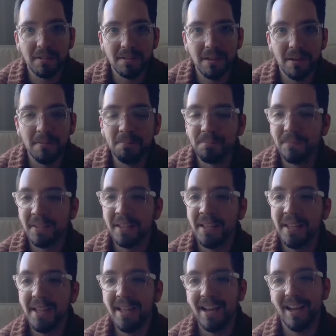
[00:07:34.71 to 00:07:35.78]
So
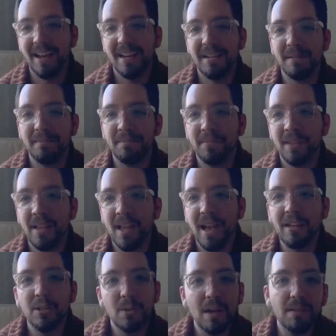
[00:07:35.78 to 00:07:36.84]

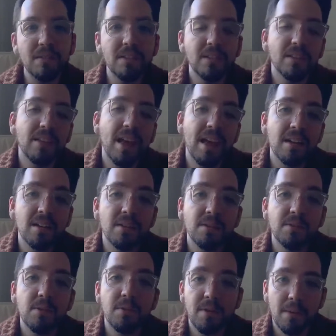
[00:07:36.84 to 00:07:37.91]
I do have until the end
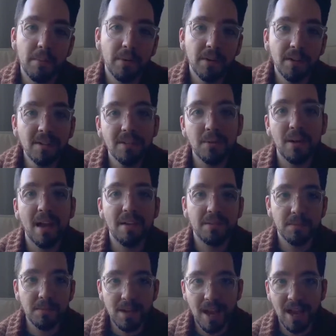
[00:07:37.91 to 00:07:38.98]
of November, so I have
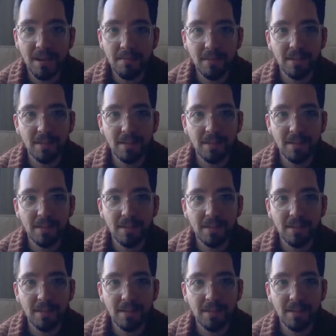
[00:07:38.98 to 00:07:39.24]
some time.